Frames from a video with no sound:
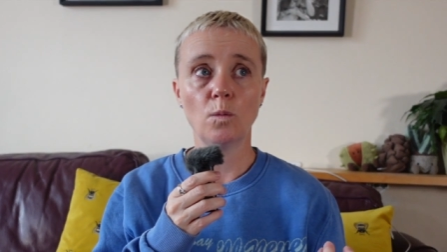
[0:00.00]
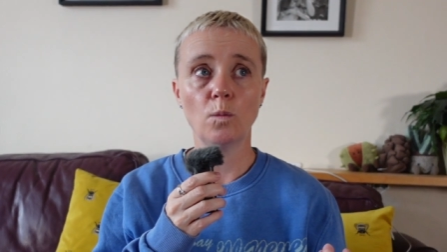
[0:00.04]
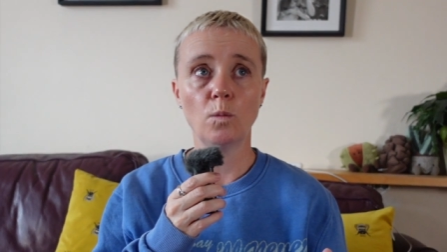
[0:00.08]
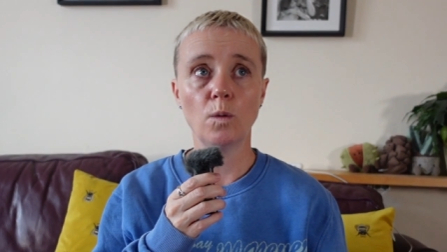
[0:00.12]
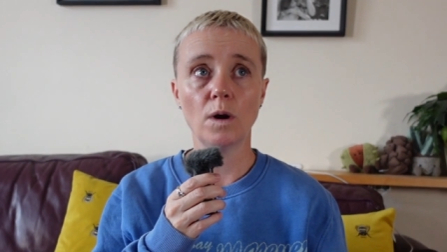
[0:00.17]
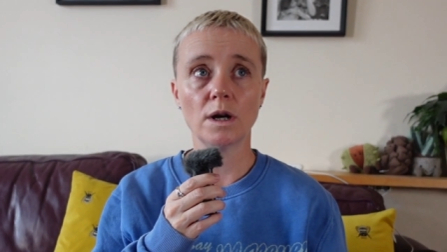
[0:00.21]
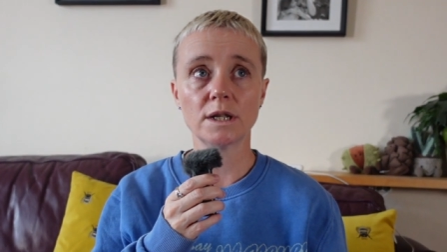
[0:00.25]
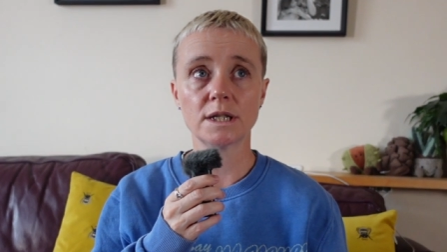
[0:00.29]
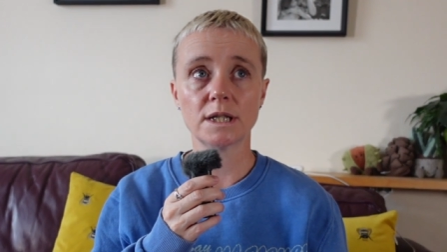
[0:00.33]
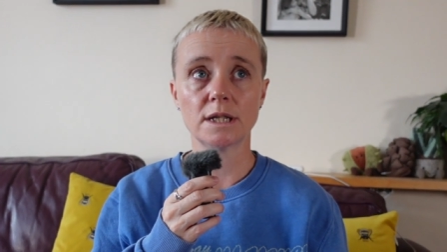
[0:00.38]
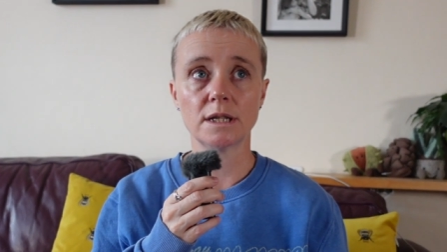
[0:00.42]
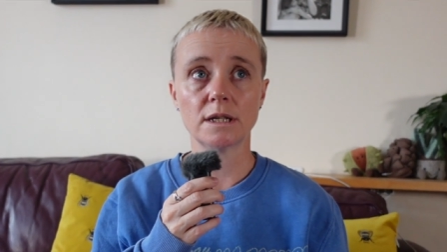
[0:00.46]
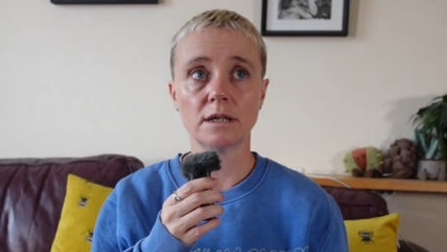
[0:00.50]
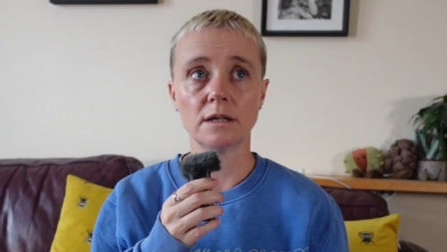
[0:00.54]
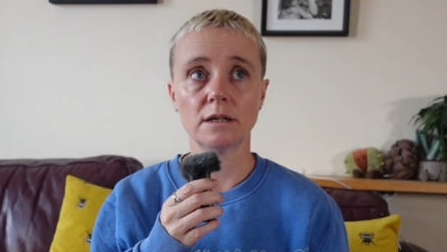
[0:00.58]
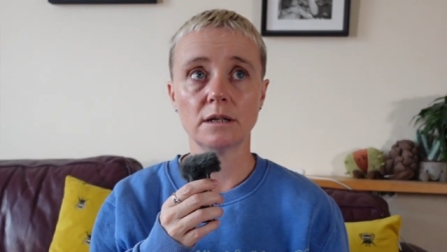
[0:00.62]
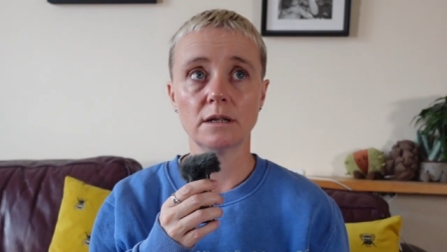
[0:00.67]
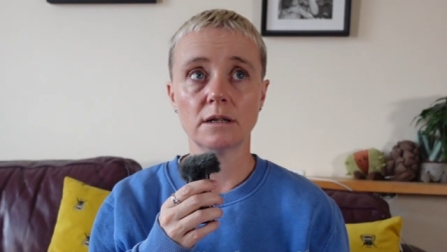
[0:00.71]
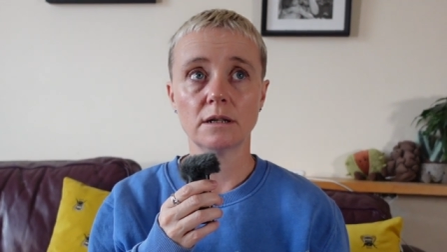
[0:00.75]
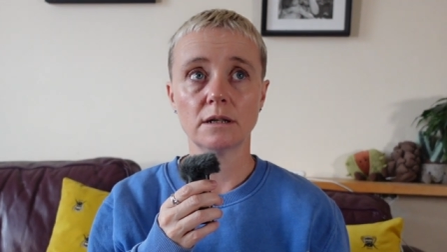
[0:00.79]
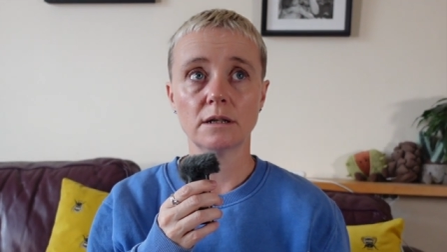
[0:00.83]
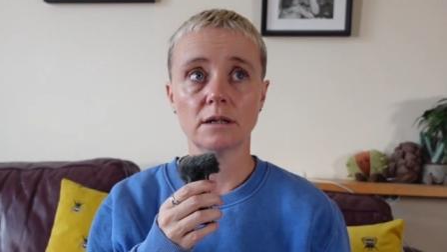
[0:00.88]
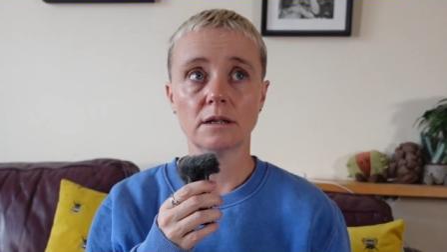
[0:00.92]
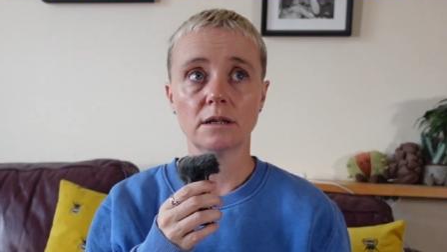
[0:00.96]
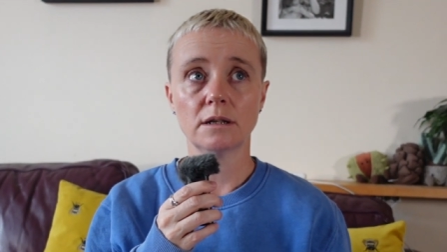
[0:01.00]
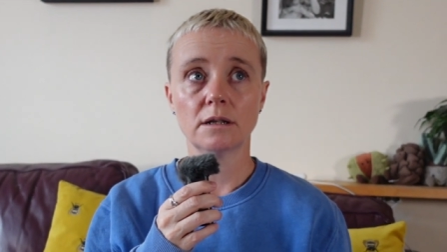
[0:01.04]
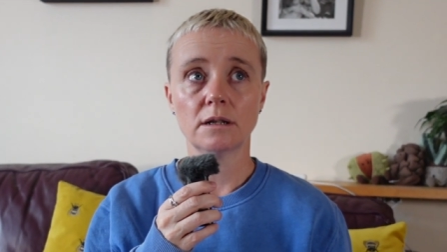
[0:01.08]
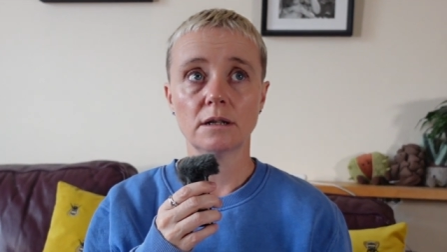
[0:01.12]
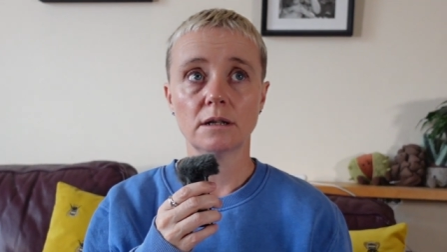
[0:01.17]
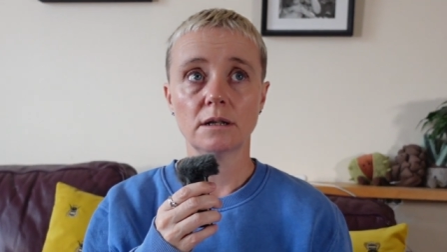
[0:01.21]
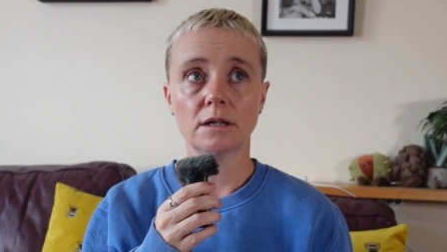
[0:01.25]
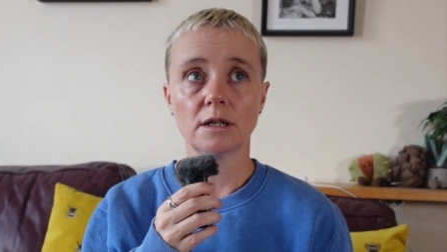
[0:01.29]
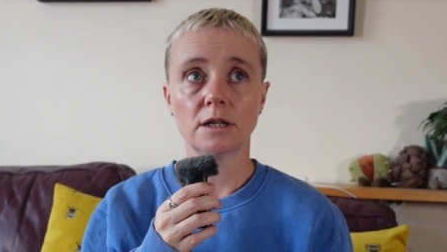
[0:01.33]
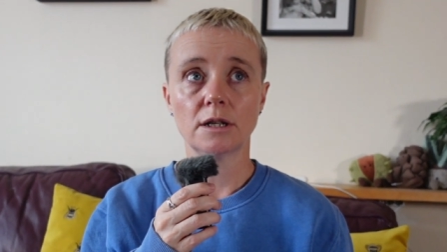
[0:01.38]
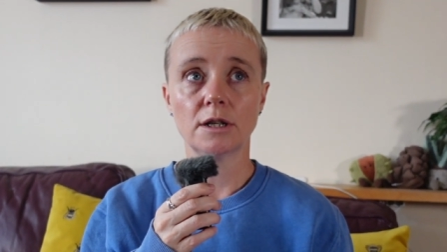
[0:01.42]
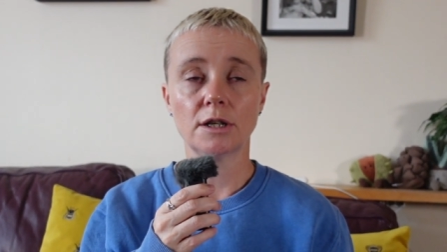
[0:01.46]
wasn't
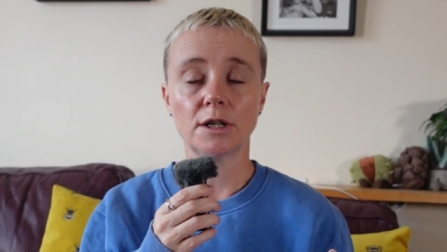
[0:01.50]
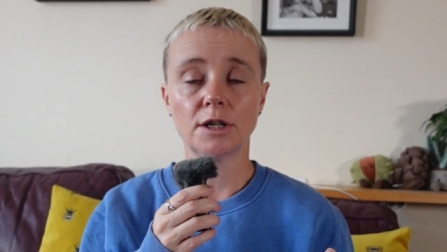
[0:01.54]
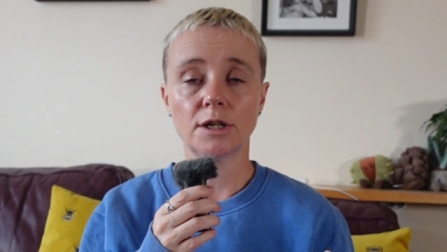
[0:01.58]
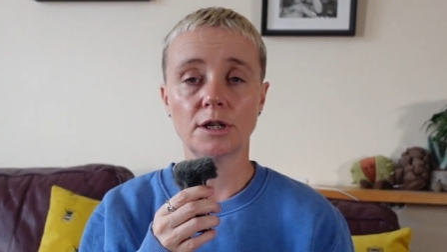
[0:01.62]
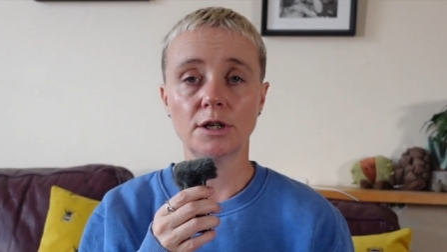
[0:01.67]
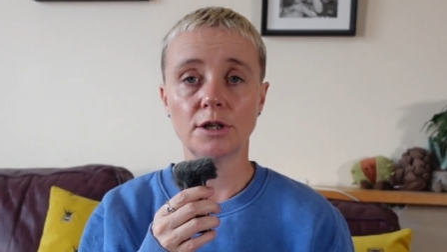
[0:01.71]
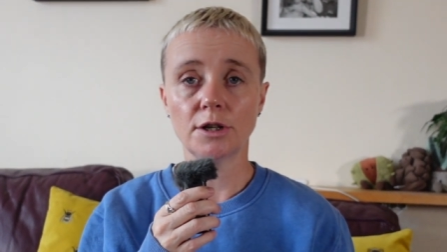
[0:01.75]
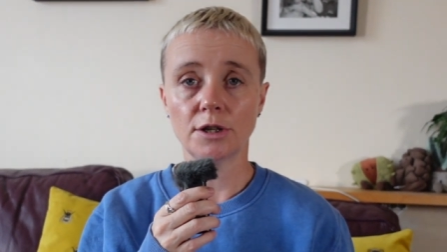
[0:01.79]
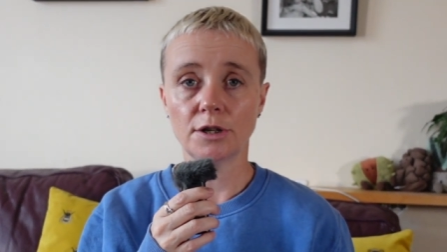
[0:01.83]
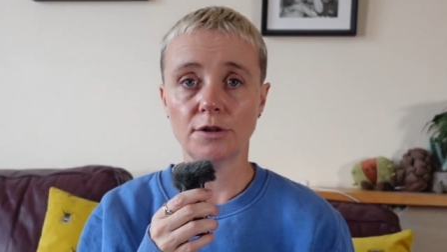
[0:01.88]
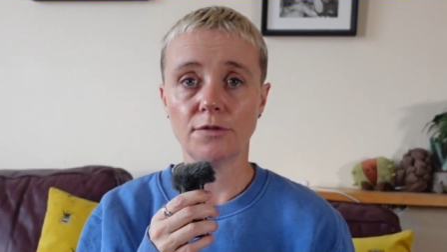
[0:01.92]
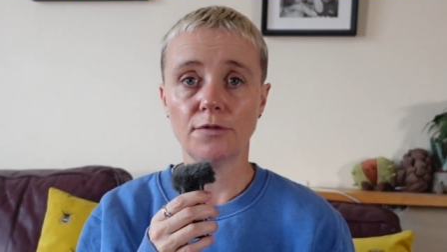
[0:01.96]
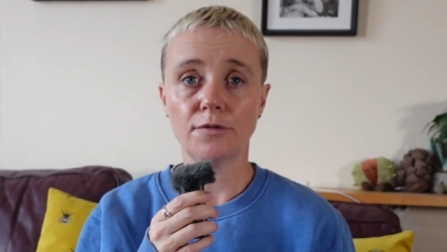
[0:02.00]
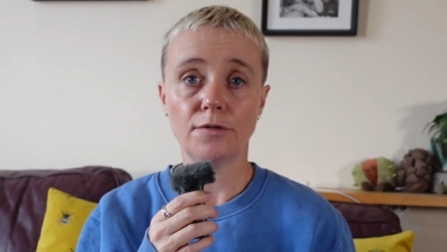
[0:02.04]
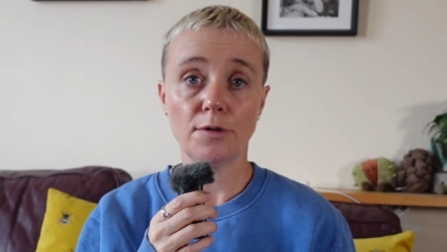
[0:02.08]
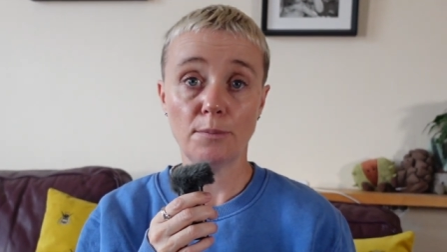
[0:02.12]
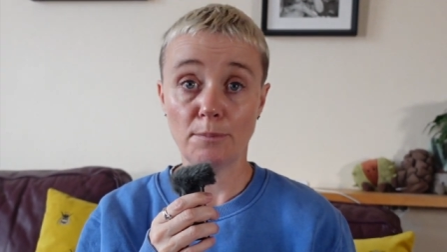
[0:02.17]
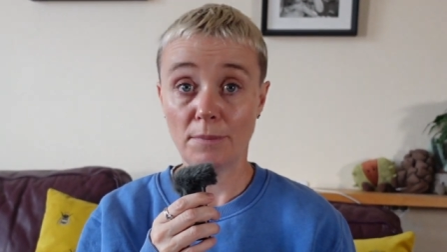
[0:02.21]
good for